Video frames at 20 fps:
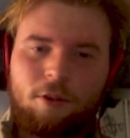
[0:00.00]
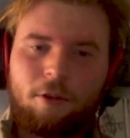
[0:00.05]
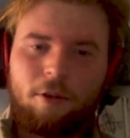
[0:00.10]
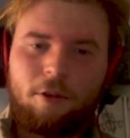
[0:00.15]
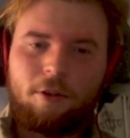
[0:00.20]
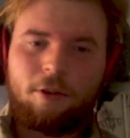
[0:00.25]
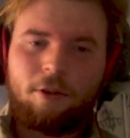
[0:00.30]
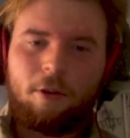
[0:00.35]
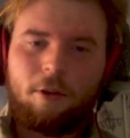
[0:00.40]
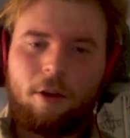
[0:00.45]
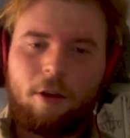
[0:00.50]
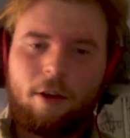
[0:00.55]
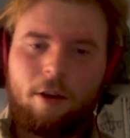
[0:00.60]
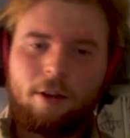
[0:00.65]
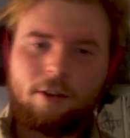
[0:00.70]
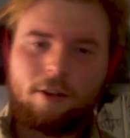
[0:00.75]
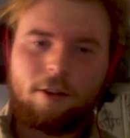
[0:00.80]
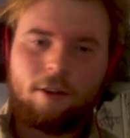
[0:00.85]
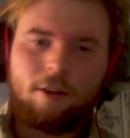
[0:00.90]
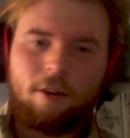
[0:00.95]
two
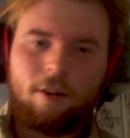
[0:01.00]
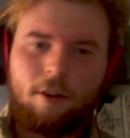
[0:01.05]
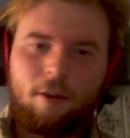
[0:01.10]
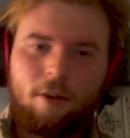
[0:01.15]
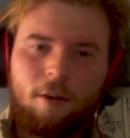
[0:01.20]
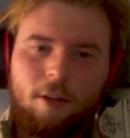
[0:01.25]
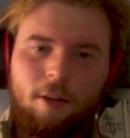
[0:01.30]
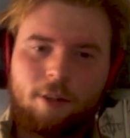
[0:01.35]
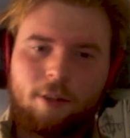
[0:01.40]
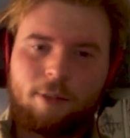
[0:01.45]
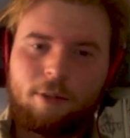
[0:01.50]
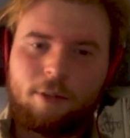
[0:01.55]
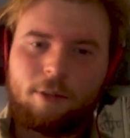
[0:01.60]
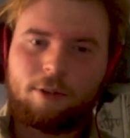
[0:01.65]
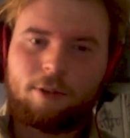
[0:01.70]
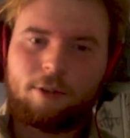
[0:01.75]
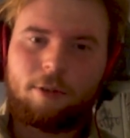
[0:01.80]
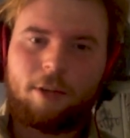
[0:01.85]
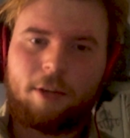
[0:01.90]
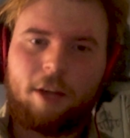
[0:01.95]
islands are quite
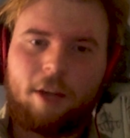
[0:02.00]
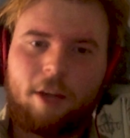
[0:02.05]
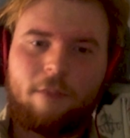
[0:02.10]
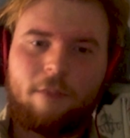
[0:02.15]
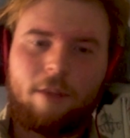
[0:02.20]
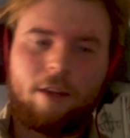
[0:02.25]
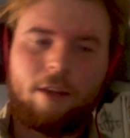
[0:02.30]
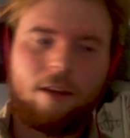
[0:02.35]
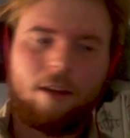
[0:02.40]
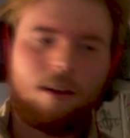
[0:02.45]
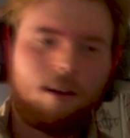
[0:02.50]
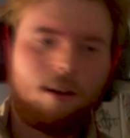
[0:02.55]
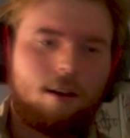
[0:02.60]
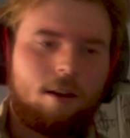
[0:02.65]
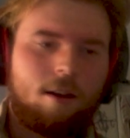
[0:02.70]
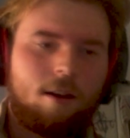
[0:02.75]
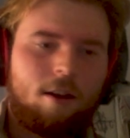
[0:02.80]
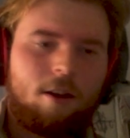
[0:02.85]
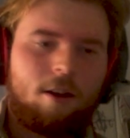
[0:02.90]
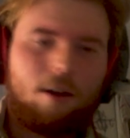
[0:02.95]
small, so it gave me,
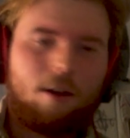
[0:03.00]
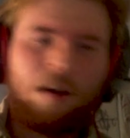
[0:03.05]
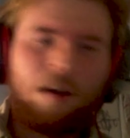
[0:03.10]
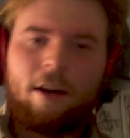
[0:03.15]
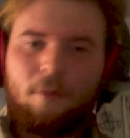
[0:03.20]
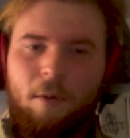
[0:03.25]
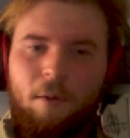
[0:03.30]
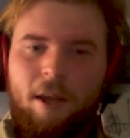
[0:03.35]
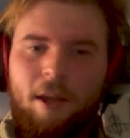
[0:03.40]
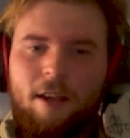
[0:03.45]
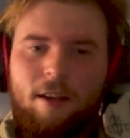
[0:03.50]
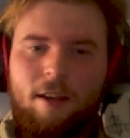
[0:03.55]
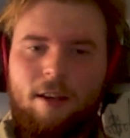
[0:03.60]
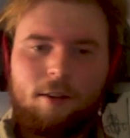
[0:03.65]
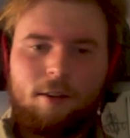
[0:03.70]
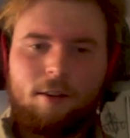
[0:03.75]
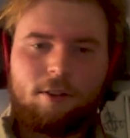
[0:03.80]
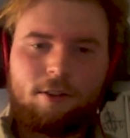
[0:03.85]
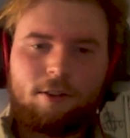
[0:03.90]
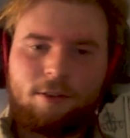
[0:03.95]
you know, I had a week.
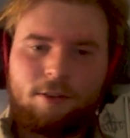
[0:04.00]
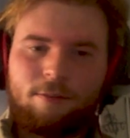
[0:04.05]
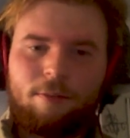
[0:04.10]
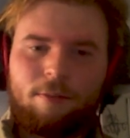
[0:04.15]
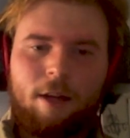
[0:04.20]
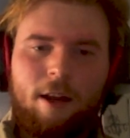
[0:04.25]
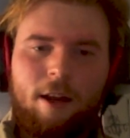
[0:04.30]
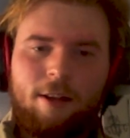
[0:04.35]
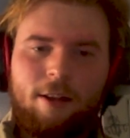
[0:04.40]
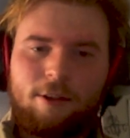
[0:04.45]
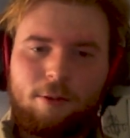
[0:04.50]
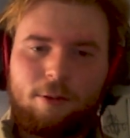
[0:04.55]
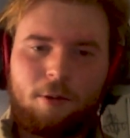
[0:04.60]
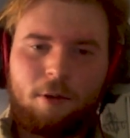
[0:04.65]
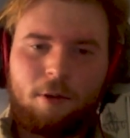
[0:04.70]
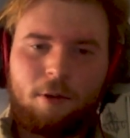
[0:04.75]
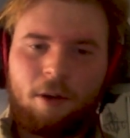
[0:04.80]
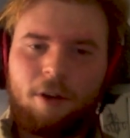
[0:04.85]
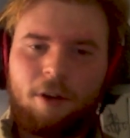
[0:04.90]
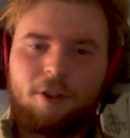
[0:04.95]
I was just planning to
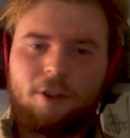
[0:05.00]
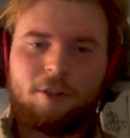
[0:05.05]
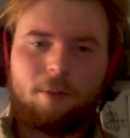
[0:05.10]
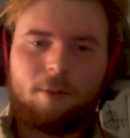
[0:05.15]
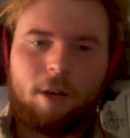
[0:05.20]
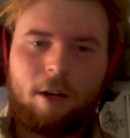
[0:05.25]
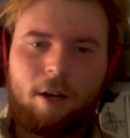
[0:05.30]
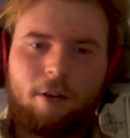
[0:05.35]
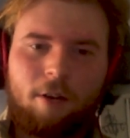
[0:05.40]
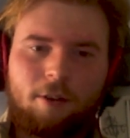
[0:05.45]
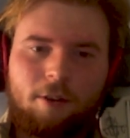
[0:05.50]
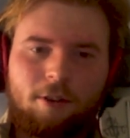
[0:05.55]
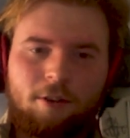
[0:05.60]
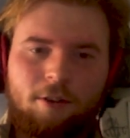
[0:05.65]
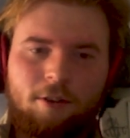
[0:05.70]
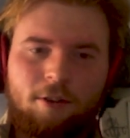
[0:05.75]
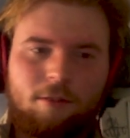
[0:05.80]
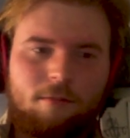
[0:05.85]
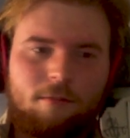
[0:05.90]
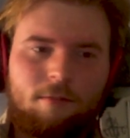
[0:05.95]
walk 100 miles,
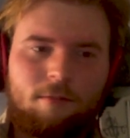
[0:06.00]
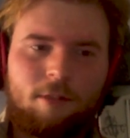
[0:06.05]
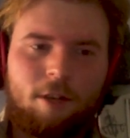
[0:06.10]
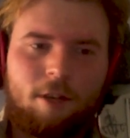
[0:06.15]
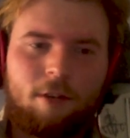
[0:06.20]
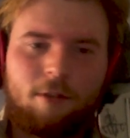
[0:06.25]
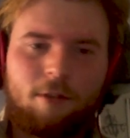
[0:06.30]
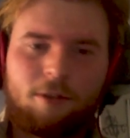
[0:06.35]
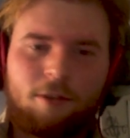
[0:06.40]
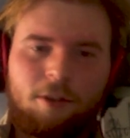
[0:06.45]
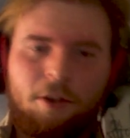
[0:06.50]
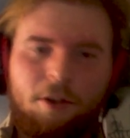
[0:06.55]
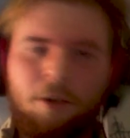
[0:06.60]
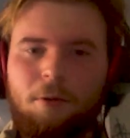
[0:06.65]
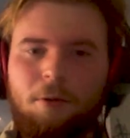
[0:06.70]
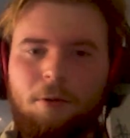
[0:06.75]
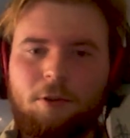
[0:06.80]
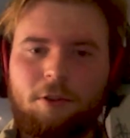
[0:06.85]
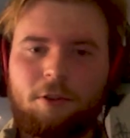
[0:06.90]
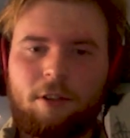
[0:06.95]
as you know,
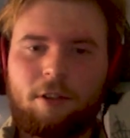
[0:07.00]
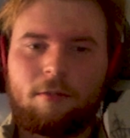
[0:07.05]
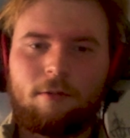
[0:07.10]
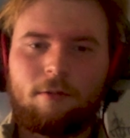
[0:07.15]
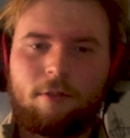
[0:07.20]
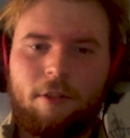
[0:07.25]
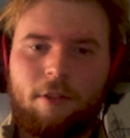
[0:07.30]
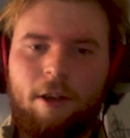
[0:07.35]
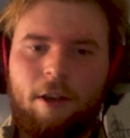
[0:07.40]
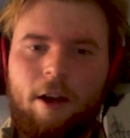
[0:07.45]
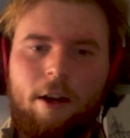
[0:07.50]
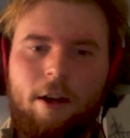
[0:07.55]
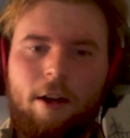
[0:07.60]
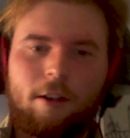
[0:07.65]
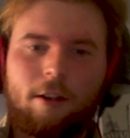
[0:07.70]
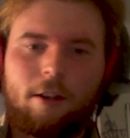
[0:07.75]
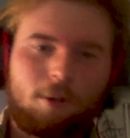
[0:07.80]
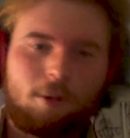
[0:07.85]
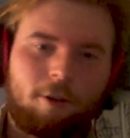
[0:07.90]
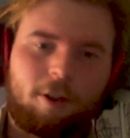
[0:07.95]
circles around the
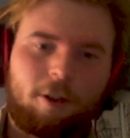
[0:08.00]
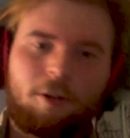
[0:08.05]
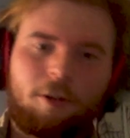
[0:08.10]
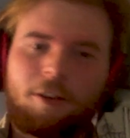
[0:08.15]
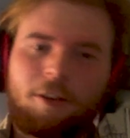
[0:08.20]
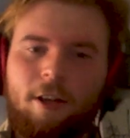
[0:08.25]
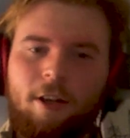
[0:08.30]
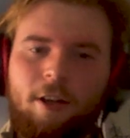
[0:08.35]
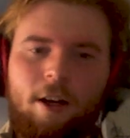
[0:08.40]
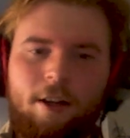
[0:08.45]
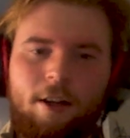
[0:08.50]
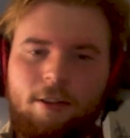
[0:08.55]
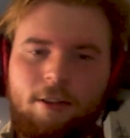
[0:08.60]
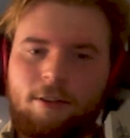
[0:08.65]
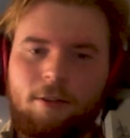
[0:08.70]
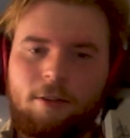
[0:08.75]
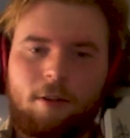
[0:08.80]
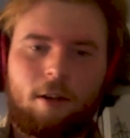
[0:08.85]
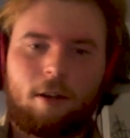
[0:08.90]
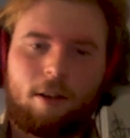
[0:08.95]
islands or across
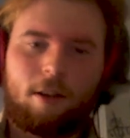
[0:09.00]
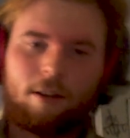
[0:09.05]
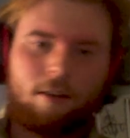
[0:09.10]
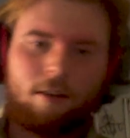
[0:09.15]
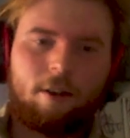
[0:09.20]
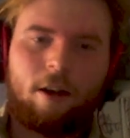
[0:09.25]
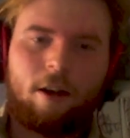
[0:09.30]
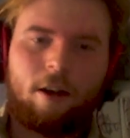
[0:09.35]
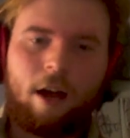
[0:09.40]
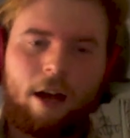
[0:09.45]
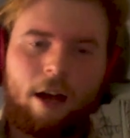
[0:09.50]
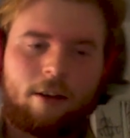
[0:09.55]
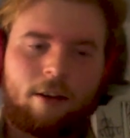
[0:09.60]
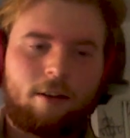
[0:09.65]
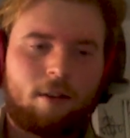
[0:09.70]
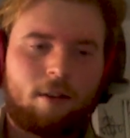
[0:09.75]
islands, or you know, I